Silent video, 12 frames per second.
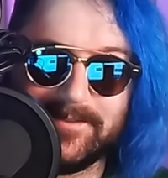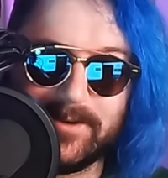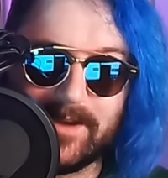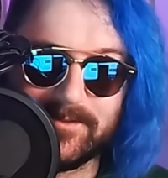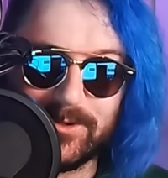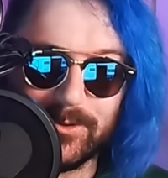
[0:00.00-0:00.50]
if you
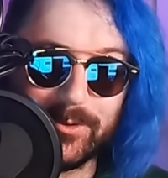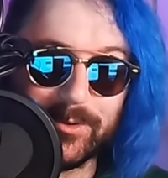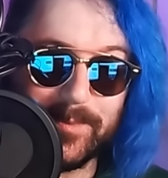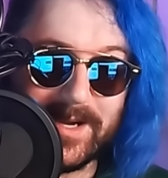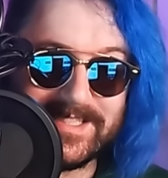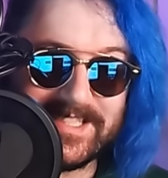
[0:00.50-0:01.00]
haven't Googled
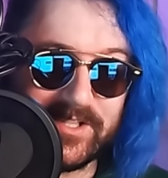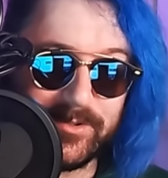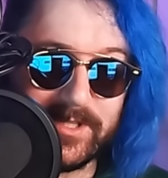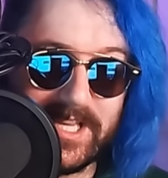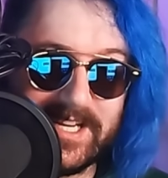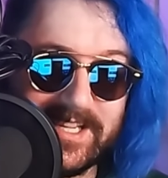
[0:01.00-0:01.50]

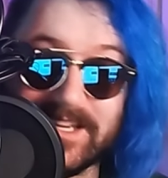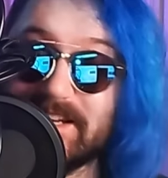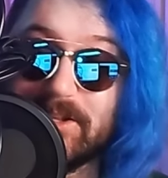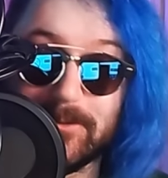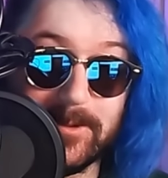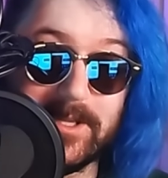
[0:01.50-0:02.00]
bisexual lighting yet,
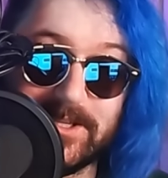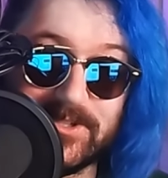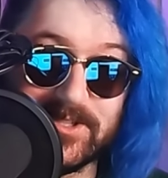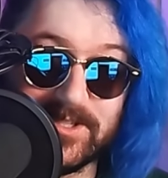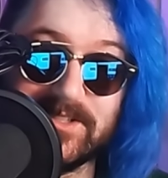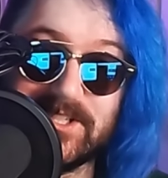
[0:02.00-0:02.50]
you really
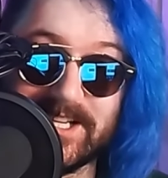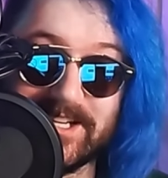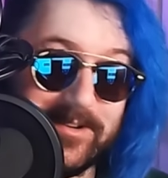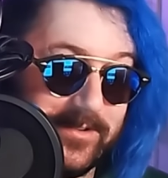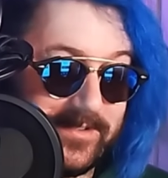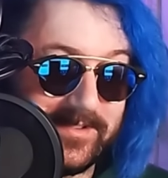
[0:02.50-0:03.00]
should. Check it
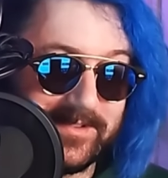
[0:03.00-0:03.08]
out.